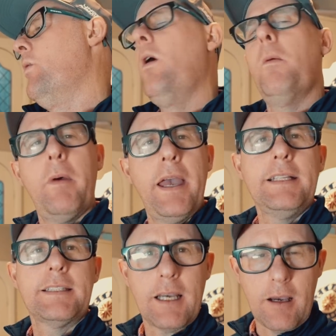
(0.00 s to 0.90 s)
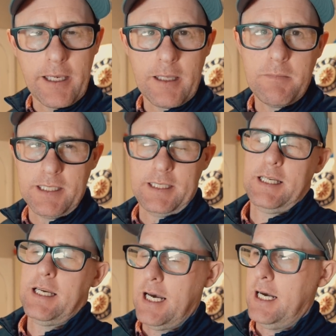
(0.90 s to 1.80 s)
What made Tiger miss
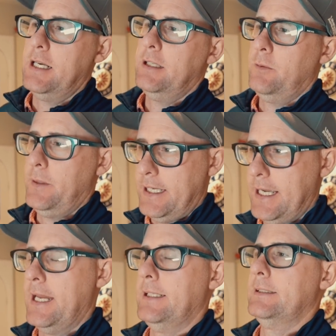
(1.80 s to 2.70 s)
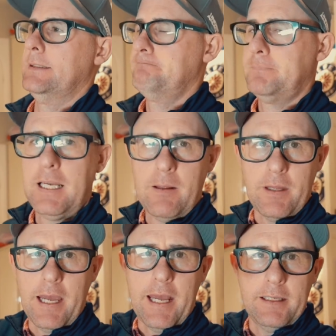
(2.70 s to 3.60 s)
the cut at the weekend?
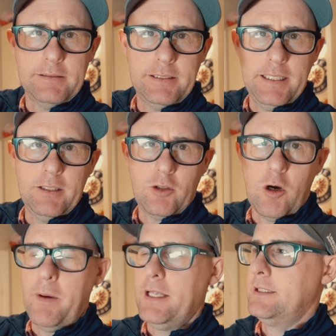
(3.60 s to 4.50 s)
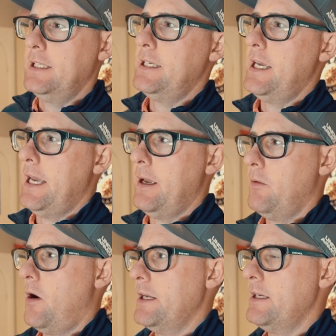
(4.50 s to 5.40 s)
Down there in the comments. Let's hear.
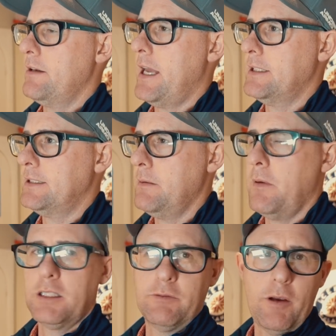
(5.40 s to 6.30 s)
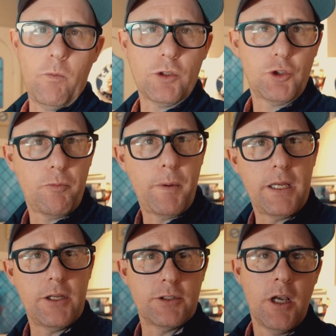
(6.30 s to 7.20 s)
I didn't get to see much of it. What's your
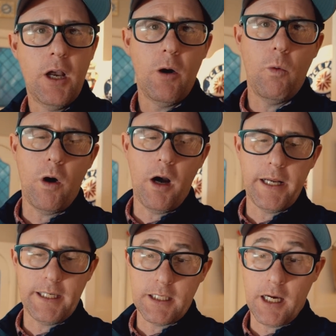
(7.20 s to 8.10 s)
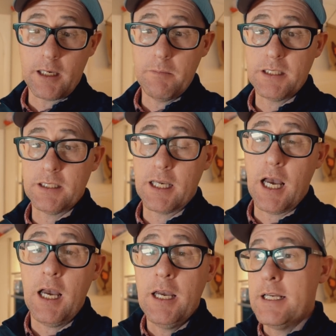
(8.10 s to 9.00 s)
opinions? Why did Tiger miss the
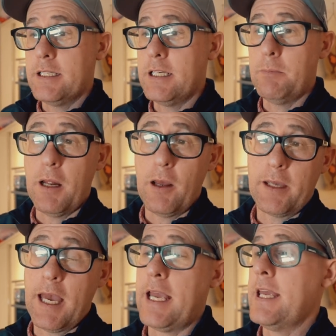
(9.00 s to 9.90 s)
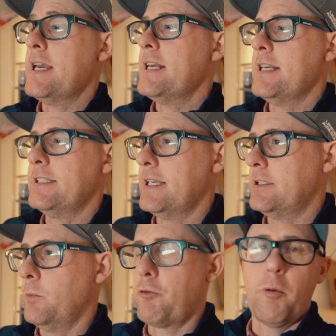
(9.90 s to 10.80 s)
cut? Did he play okay? Is there
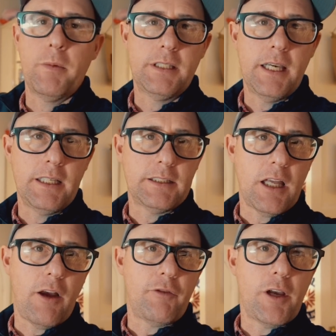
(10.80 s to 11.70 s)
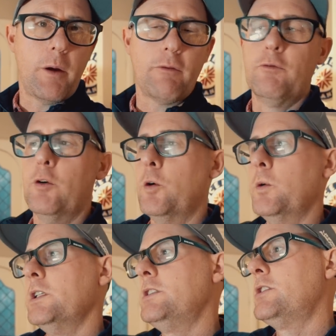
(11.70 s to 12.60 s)
still promising stuff going
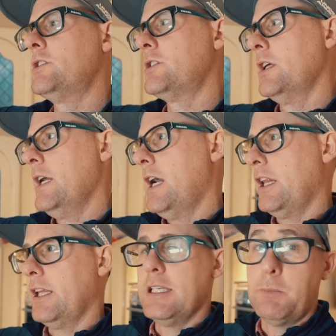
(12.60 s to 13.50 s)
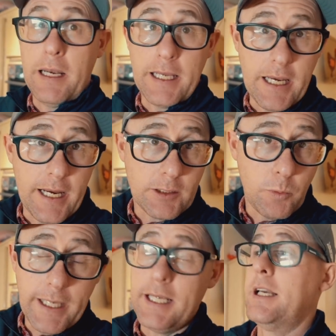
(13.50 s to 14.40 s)
forwards? I think he's playing again
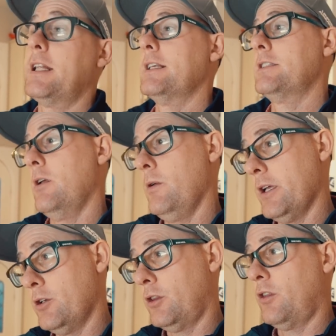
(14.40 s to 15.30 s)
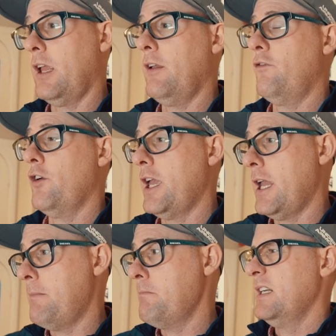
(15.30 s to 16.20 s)
next week. That's only a good thing for
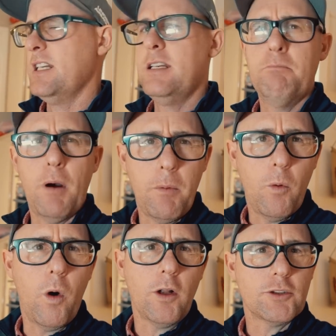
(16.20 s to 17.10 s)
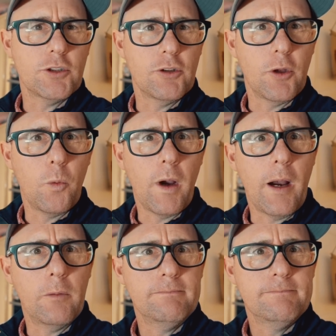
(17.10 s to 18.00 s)
him. Didn't Bubba Watson do
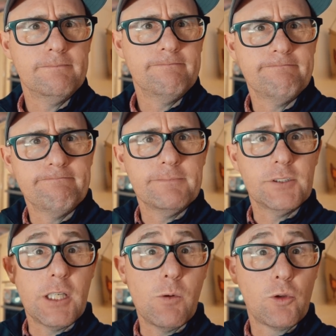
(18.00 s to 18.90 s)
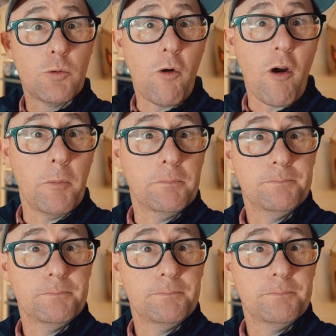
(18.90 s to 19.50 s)
well? See you all tomorrow.